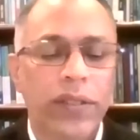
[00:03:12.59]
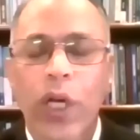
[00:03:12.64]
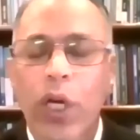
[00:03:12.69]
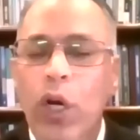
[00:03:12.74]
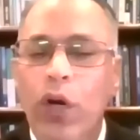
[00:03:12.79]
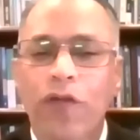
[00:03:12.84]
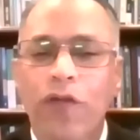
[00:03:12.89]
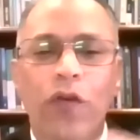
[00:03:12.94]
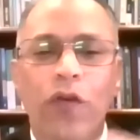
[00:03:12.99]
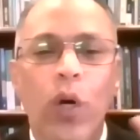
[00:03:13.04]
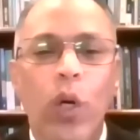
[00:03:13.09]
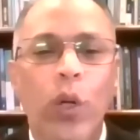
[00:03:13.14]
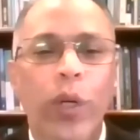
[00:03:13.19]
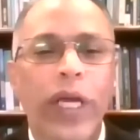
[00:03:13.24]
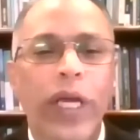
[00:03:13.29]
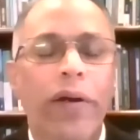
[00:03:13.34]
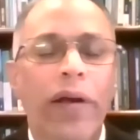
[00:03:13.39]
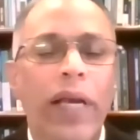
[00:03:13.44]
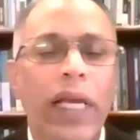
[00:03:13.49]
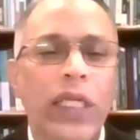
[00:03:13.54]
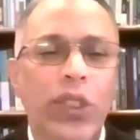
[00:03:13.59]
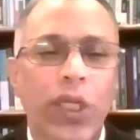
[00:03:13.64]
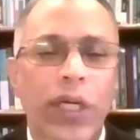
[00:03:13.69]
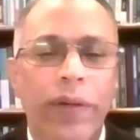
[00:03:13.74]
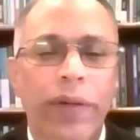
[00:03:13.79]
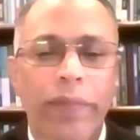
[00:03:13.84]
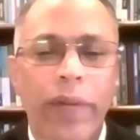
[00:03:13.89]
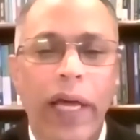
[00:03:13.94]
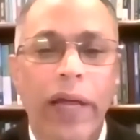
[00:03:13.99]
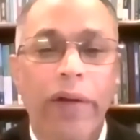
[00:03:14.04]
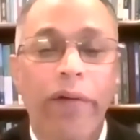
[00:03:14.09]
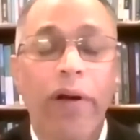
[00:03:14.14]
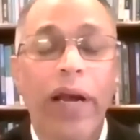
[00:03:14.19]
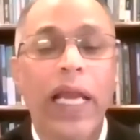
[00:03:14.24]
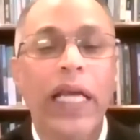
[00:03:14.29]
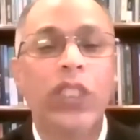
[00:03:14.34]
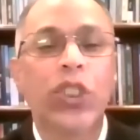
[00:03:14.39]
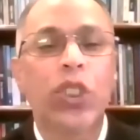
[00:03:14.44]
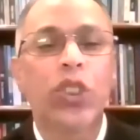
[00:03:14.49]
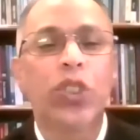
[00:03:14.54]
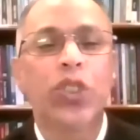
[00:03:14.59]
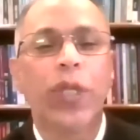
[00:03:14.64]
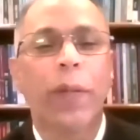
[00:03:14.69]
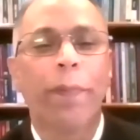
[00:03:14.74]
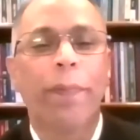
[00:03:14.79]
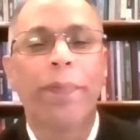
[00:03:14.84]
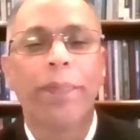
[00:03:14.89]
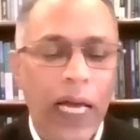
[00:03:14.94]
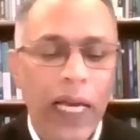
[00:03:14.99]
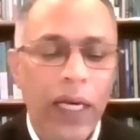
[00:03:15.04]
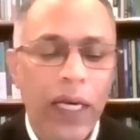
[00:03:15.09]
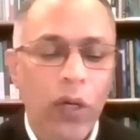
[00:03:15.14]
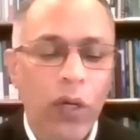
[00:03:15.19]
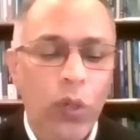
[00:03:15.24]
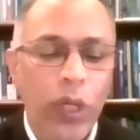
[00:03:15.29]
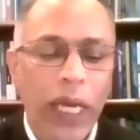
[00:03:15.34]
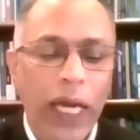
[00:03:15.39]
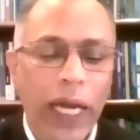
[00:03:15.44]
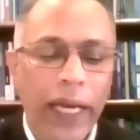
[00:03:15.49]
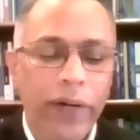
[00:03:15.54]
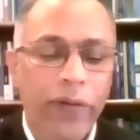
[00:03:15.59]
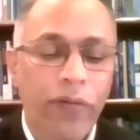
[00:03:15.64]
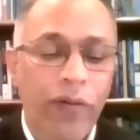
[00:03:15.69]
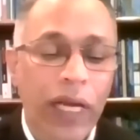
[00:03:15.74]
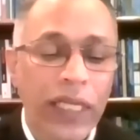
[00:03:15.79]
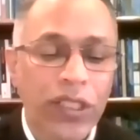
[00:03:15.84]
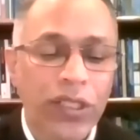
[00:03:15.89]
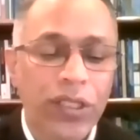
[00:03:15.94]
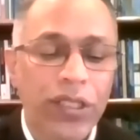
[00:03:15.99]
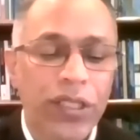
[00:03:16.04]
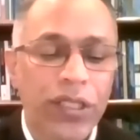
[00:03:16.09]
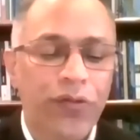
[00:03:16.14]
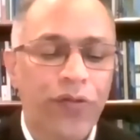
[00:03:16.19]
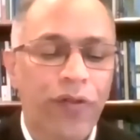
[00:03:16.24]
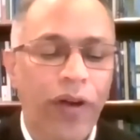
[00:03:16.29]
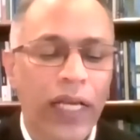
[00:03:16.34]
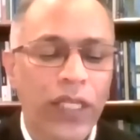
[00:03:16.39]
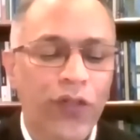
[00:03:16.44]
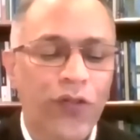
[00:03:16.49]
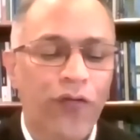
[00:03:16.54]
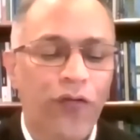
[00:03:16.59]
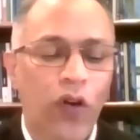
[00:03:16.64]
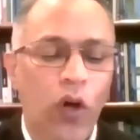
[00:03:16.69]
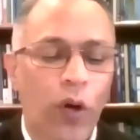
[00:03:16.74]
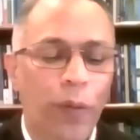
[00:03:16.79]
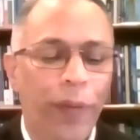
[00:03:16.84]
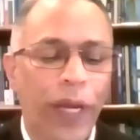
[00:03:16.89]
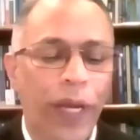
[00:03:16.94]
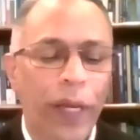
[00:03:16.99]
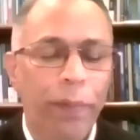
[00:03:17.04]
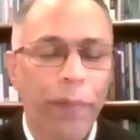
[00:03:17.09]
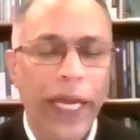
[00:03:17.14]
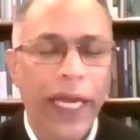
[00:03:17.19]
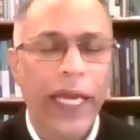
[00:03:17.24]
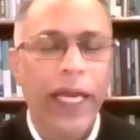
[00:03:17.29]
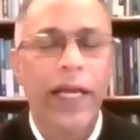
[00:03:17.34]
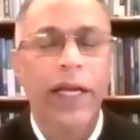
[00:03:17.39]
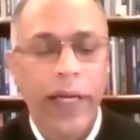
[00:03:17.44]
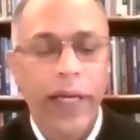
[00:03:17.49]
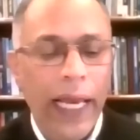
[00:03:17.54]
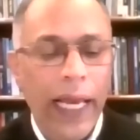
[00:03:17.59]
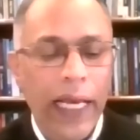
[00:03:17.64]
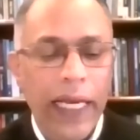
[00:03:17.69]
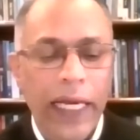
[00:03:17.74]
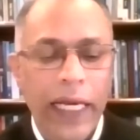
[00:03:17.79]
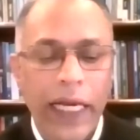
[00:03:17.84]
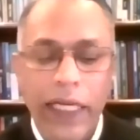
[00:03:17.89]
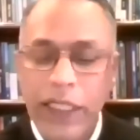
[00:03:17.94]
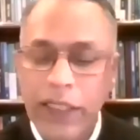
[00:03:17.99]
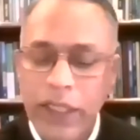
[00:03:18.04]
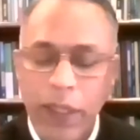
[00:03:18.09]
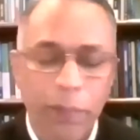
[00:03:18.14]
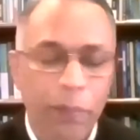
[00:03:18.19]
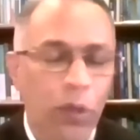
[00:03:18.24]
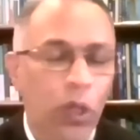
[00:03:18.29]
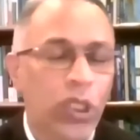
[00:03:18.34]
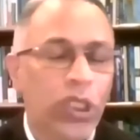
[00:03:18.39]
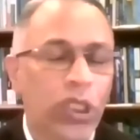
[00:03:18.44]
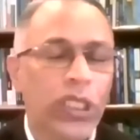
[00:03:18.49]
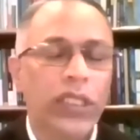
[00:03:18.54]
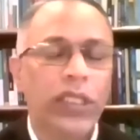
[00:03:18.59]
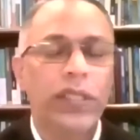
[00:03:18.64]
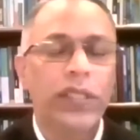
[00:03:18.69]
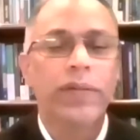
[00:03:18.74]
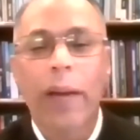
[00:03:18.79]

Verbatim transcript: We are not following a religion, a relationship. Hallelujah. And Christ is transforming me daily. It is a process.